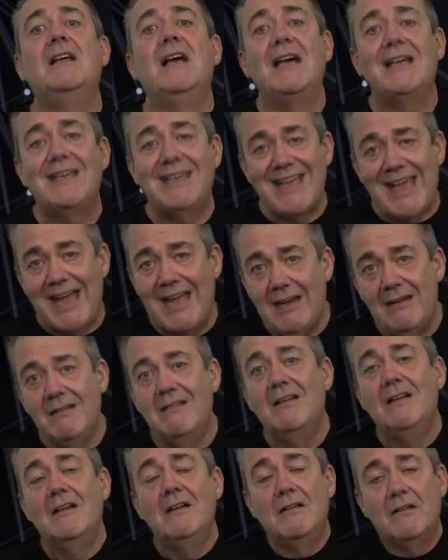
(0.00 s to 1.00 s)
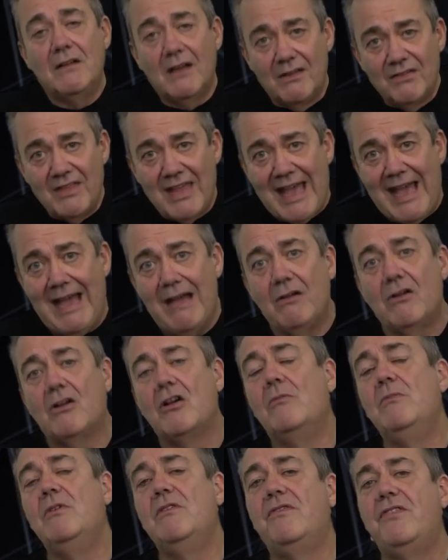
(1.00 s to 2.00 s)
Again, the
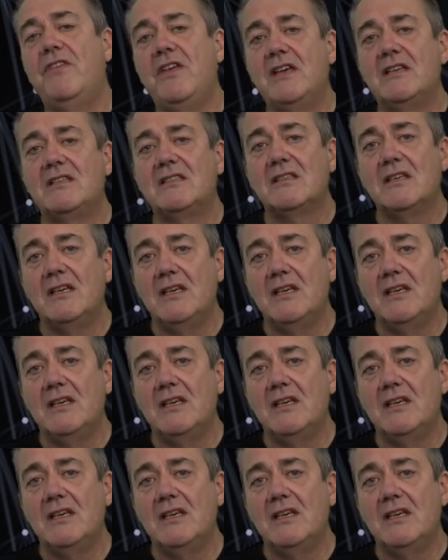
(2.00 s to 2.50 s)
outcome of this